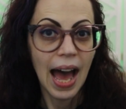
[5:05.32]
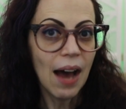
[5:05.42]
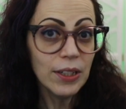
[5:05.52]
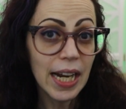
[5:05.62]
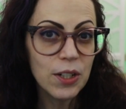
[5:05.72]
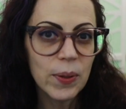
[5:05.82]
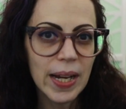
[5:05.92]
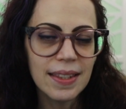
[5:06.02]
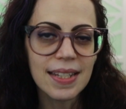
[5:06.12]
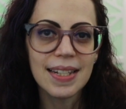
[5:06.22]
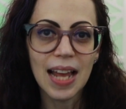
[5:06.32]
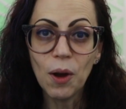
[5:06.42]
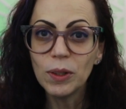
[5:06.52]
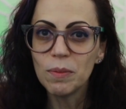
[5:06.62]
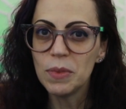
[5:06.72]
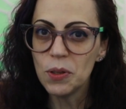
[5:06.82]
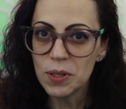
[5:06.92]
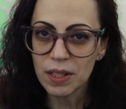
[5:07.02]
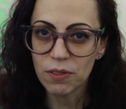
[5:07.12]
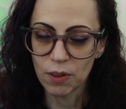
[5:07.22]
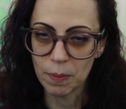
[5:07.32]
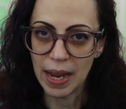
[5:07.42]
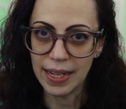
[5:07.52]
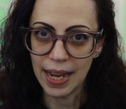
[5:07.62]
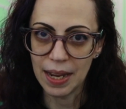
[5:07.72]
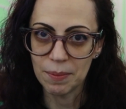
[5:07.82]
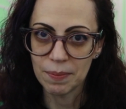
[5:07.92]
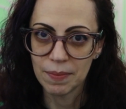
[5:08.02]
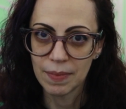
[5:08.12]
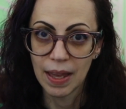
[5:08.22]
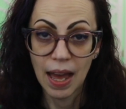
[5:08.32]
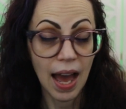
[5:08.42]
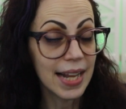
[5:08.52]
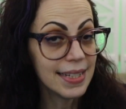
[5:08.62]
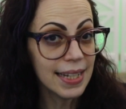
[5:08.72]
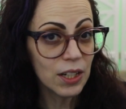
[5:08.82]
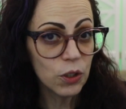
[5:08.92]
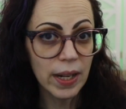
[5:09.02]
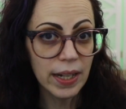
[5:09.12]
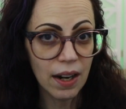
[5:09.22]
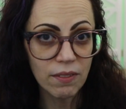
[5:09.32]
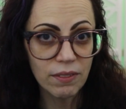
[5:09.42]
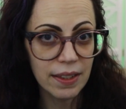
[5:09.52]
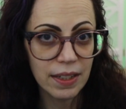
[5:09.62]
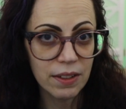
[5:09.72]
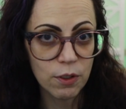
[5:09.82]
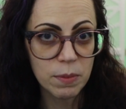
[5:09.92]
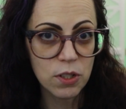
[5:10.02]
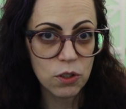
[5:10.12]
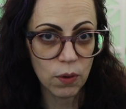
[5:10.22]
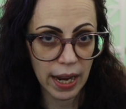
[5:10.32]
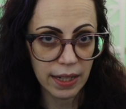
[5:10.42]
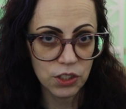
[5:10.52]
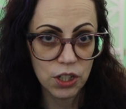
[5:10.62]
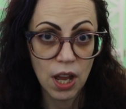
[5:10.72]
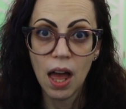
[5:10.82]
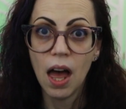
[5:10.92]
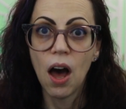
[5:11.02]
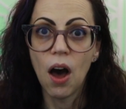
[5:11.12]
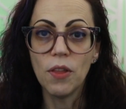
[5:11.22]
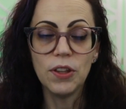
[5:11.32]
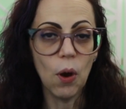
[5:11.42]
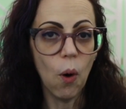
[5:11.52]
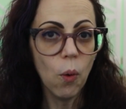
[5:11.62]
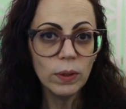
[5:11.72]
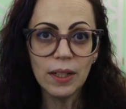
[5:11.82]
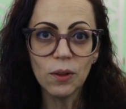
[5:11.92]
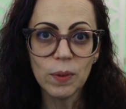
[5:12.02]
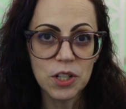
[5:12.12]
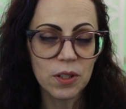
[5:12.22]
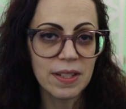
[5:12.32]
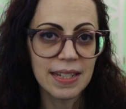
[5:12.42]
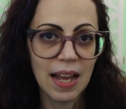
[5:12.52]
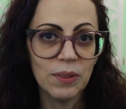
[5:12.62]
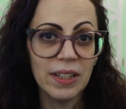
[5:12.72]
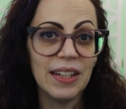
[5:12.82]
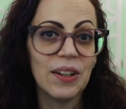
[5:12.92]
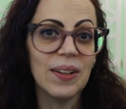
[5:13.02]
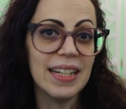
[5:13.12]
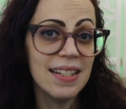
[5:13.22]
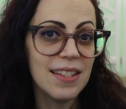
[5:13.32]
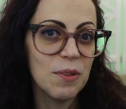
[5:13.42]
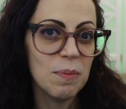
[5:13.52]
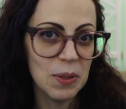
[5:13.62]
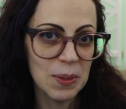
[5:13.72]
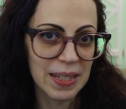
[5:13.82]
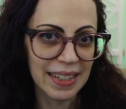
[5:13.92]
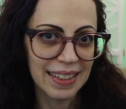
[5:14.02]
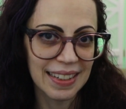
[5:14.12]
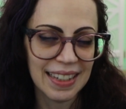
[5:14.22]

how did I create the sound and music for my game? I didn't create everything from scratch. The only original sound in there is the music.